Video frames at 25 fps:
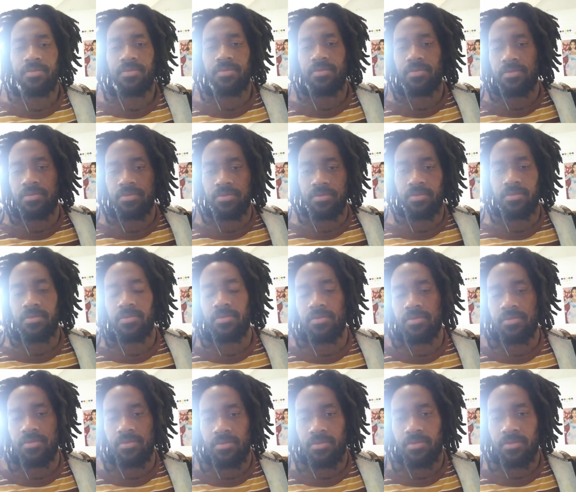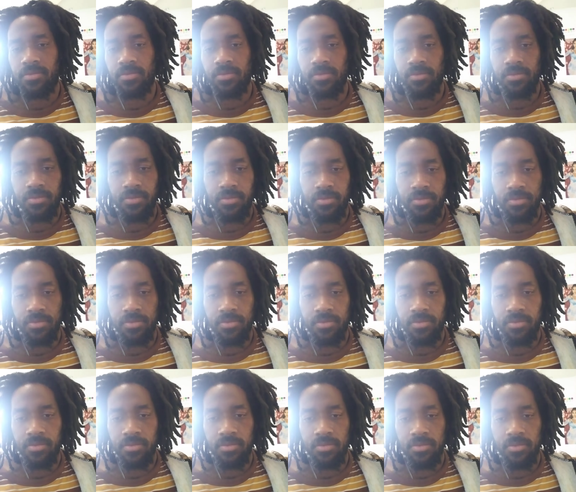
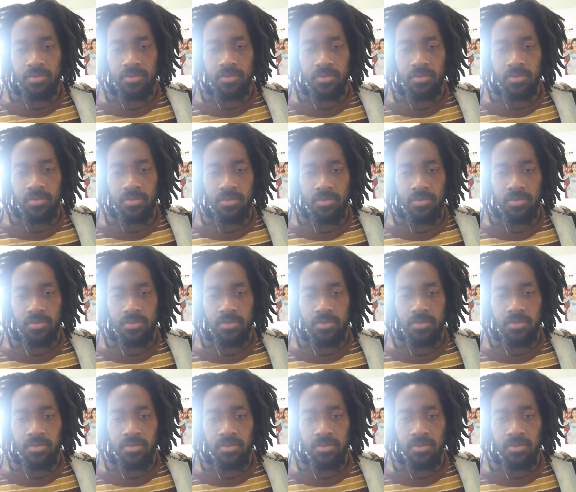No one is speaking in this clip.